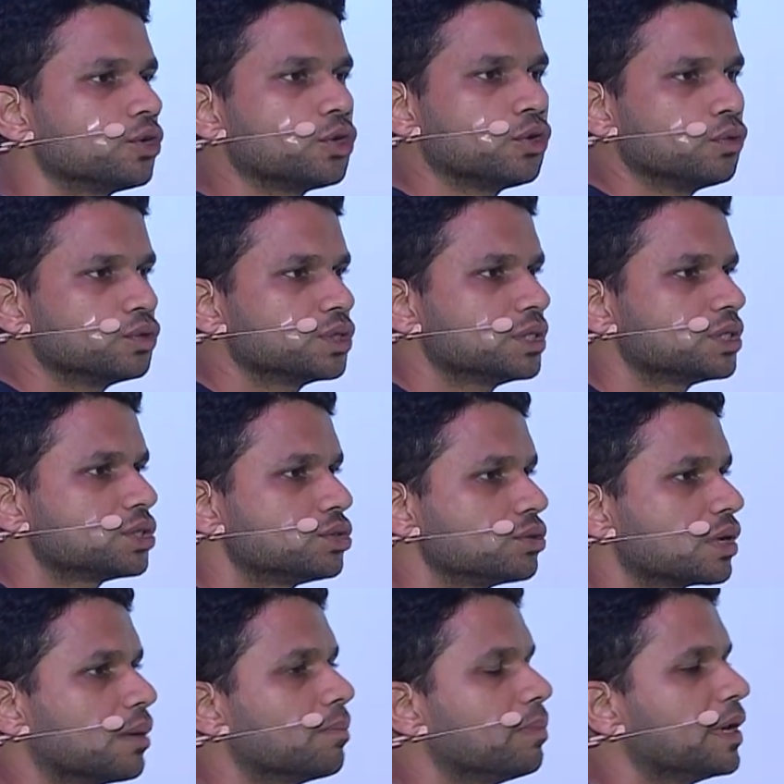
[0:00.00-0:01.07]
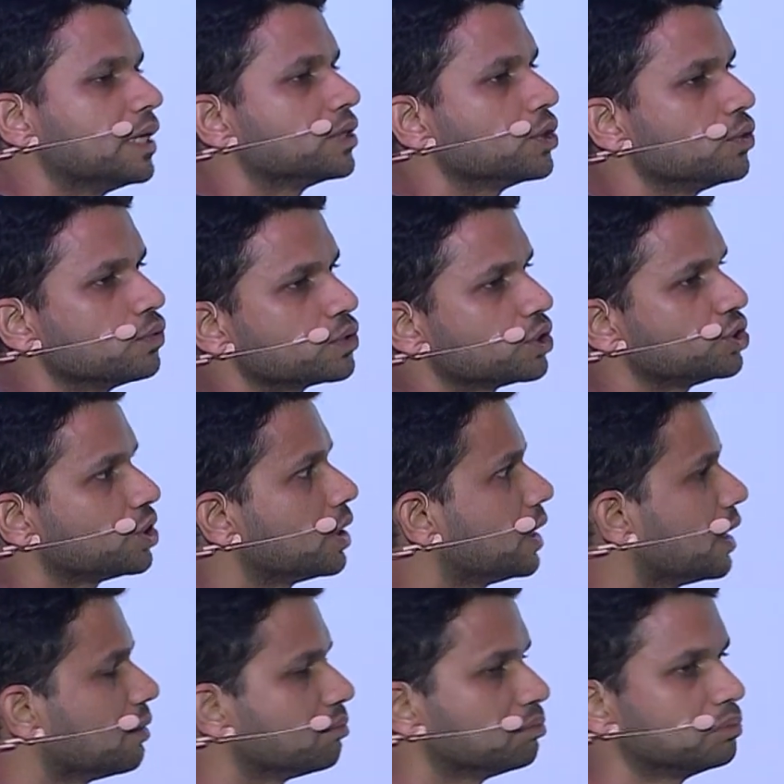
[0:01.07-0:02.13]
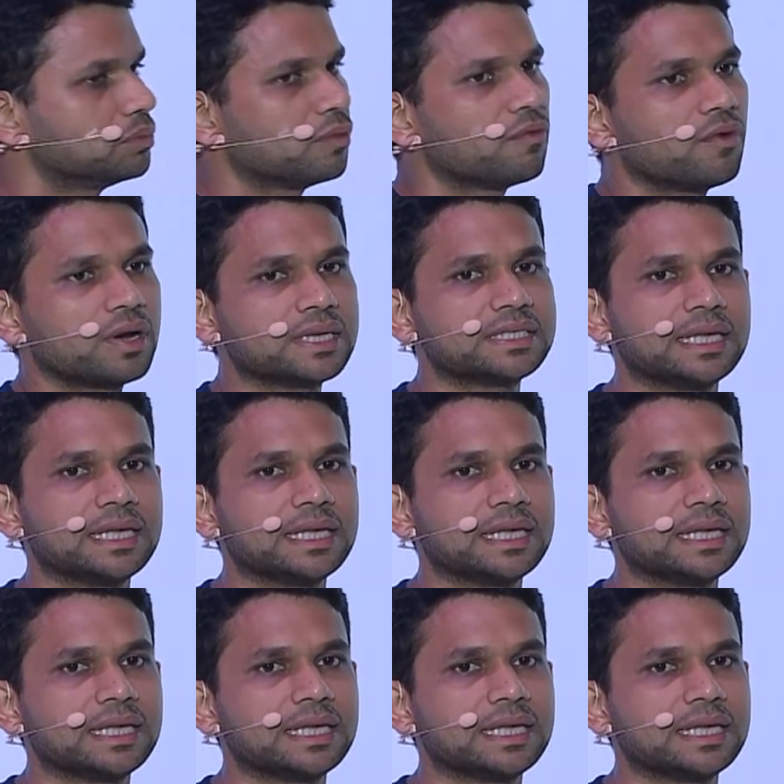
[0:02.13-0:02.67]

you can sign up to this beta program,